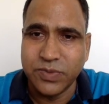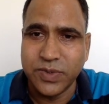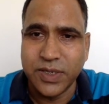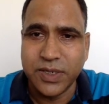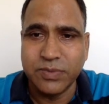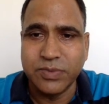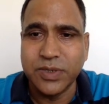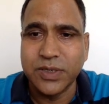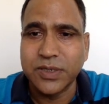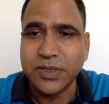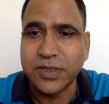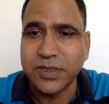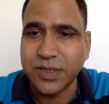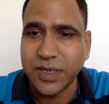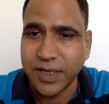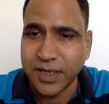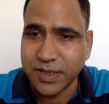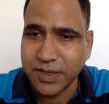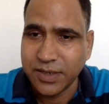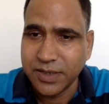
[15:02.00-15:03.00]
we have just
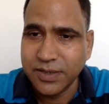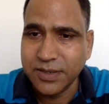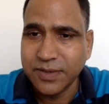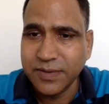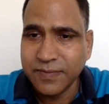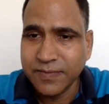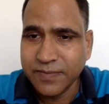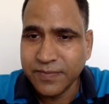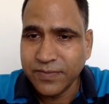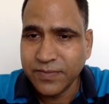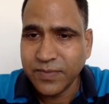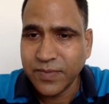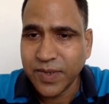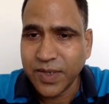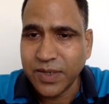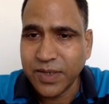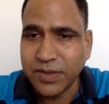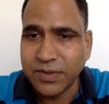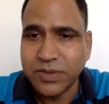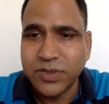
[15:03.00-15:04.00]
started.
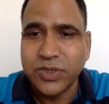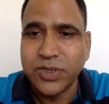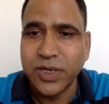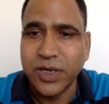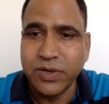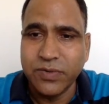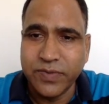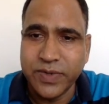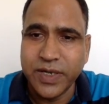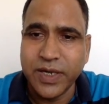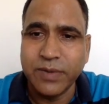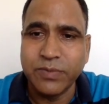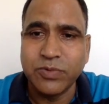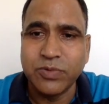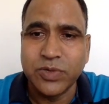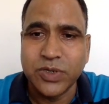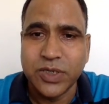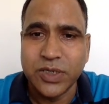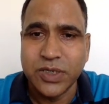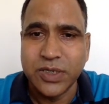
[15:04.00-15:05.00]
Still we have to
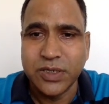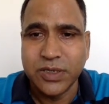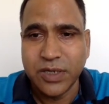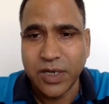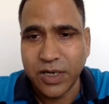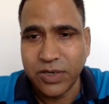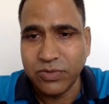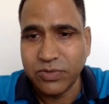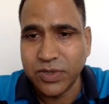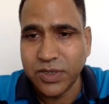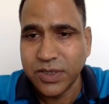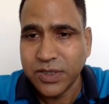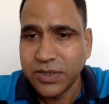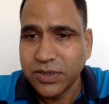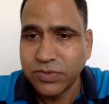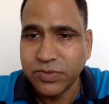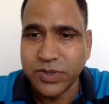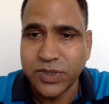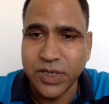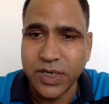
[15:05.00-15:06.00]
see
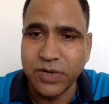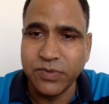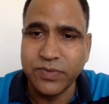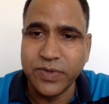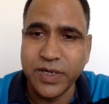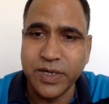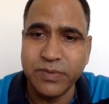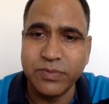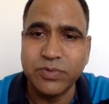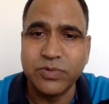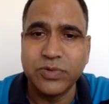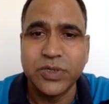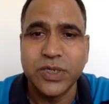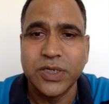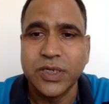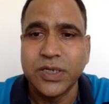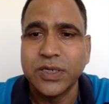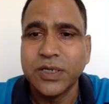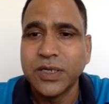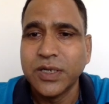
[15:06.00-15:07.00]
IoTs, still we have to
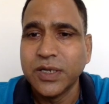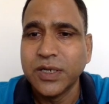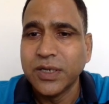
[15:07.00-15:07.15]
see